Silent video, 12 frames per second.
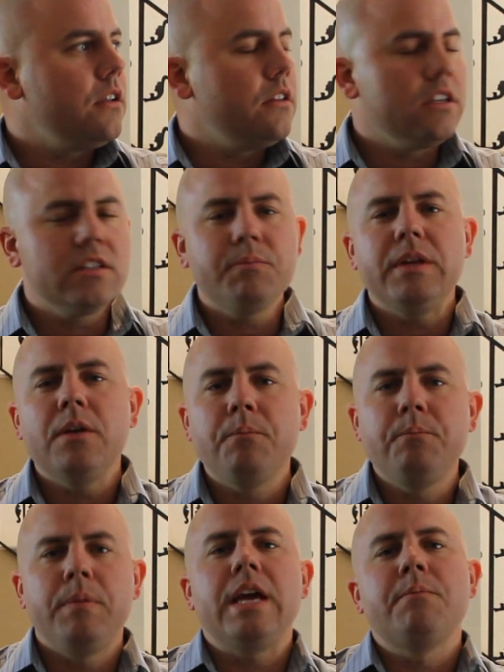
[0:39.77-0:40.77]
this has been
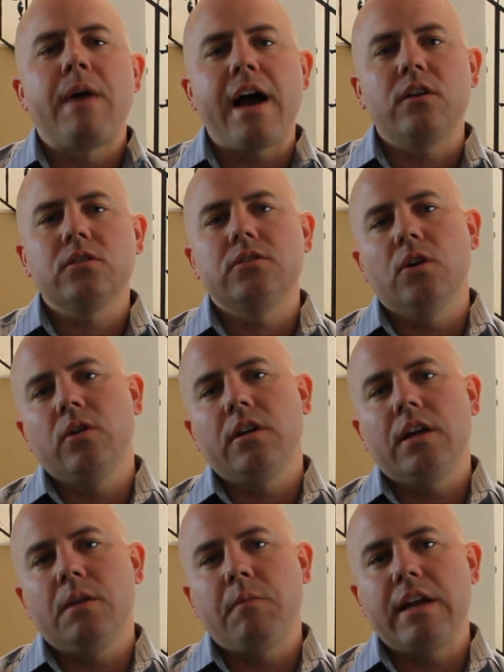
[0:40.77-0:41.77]
a big milestone
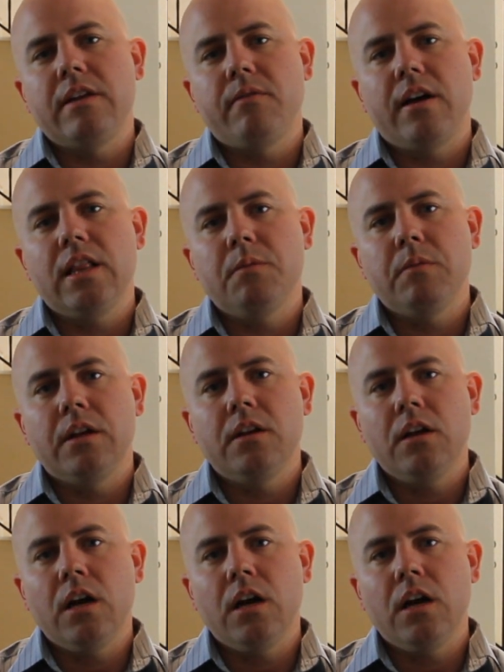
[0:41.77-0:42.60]
in my development